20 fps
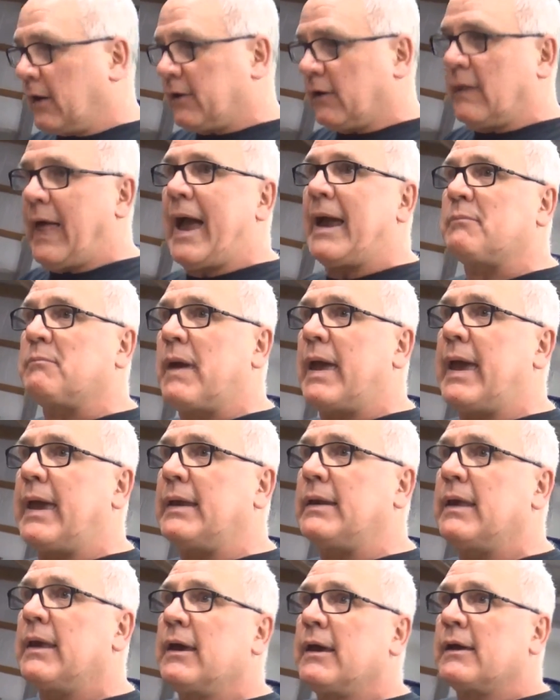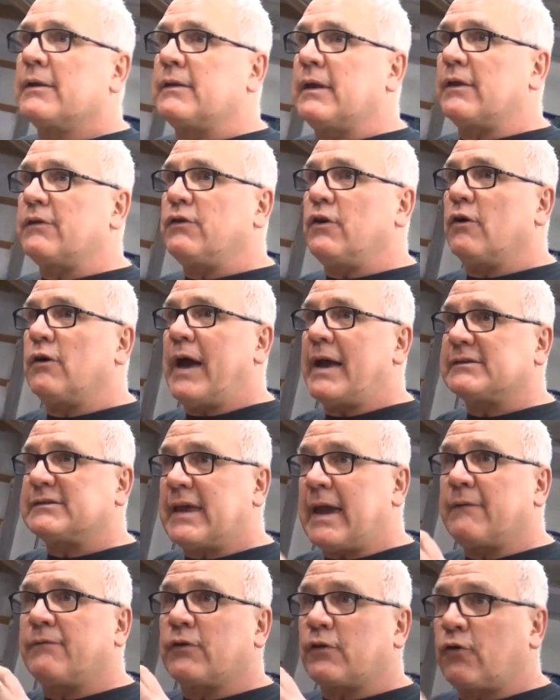line made that has to
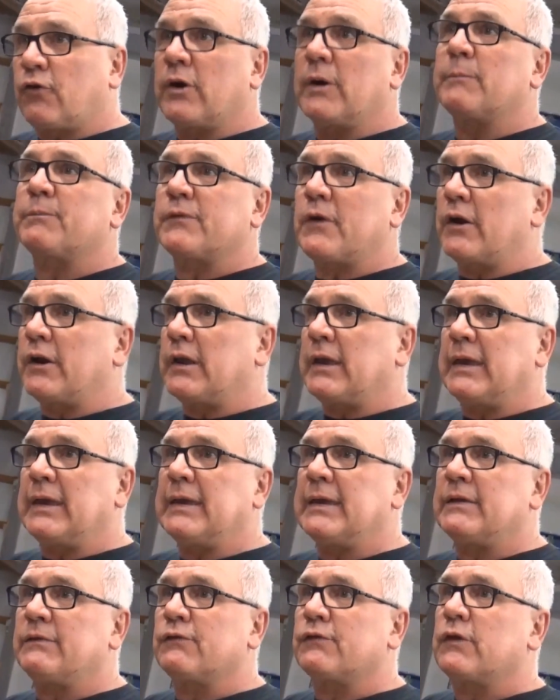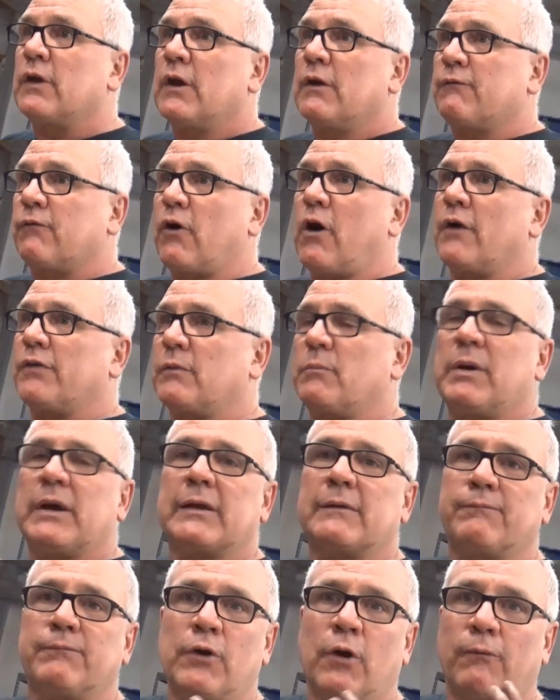have the crimps on the ends for all the
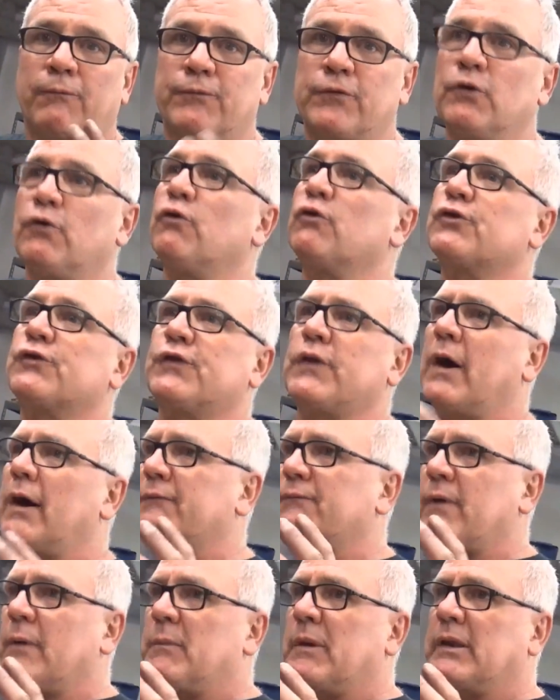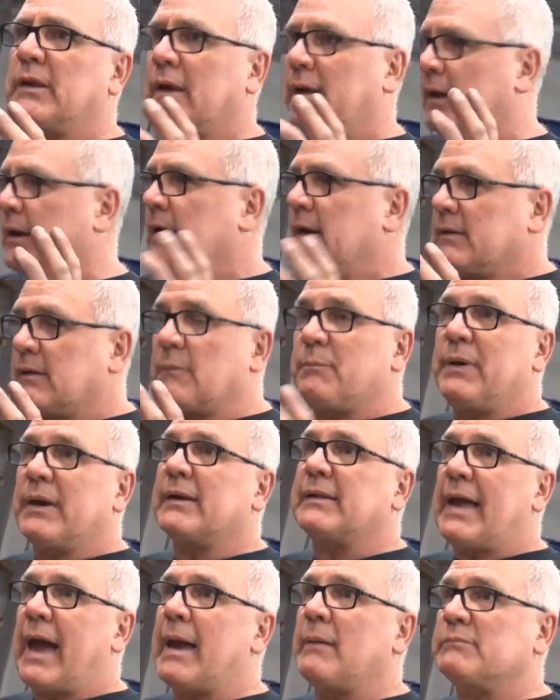big fuel stuff. I mean the
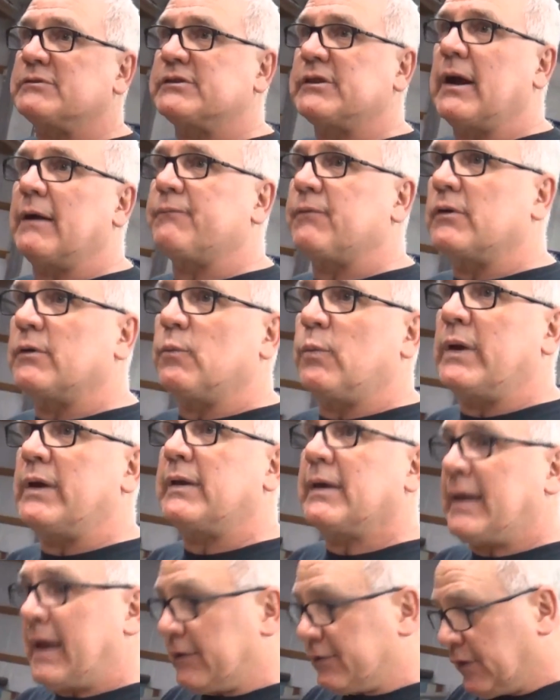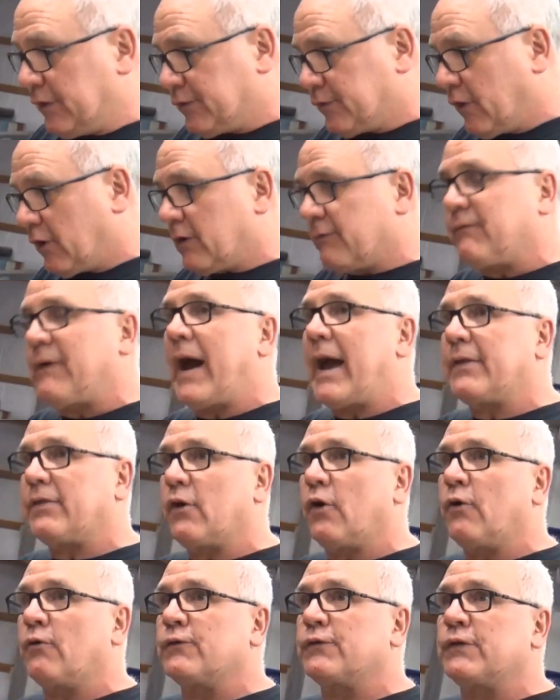big time stuff, and we can actually certify the
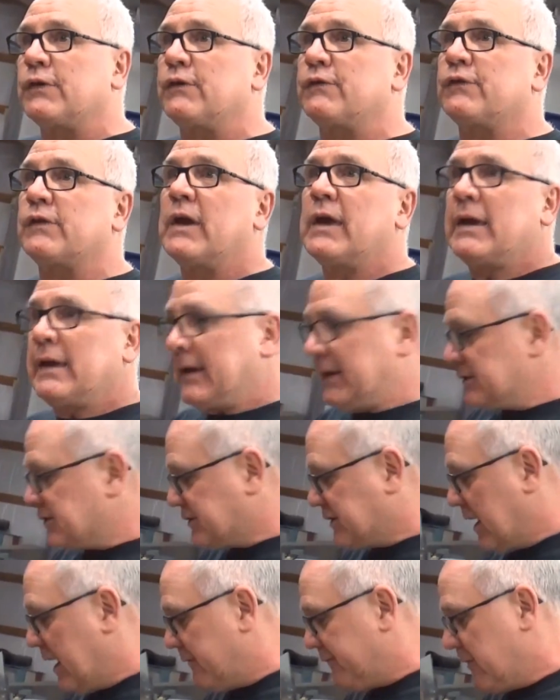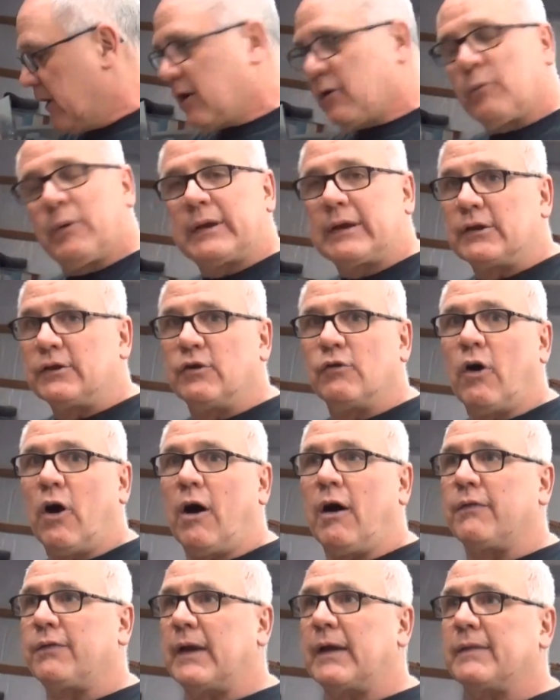hoses and stuff. We can do
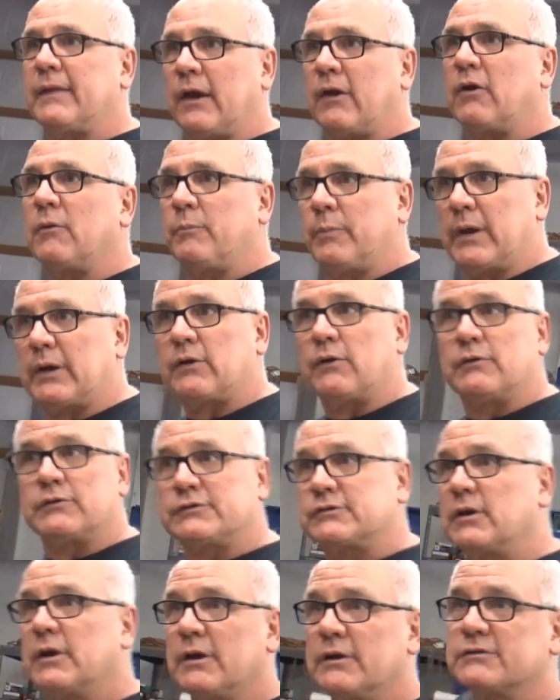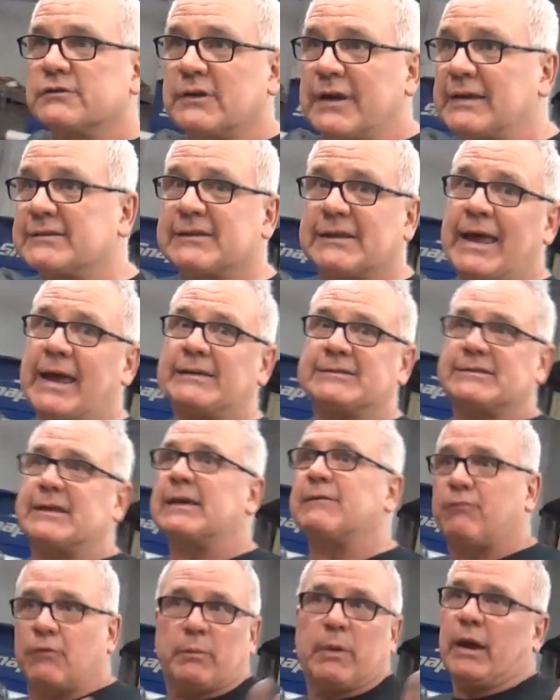all that there at Bickles. So that's a nice
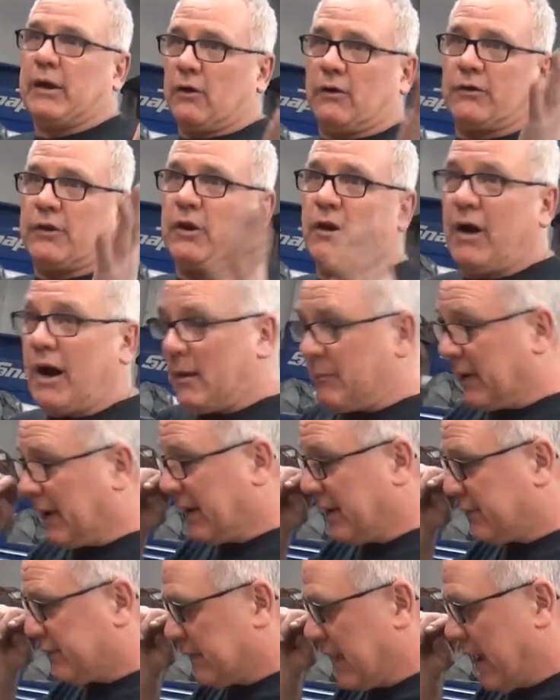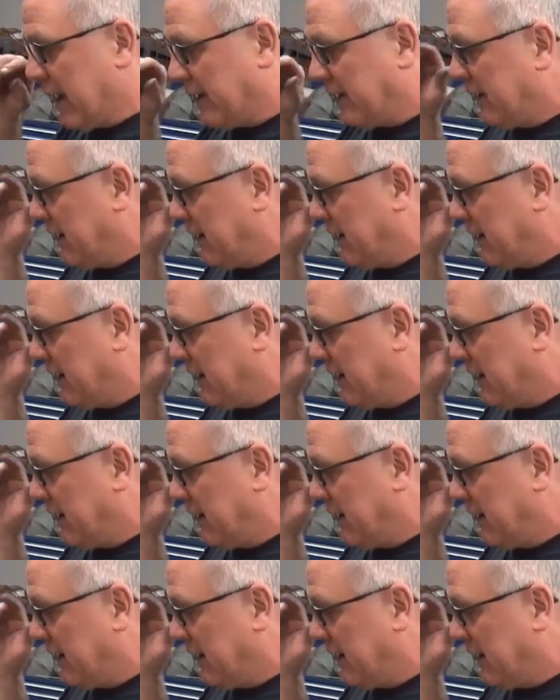thing for Bickel. I mean,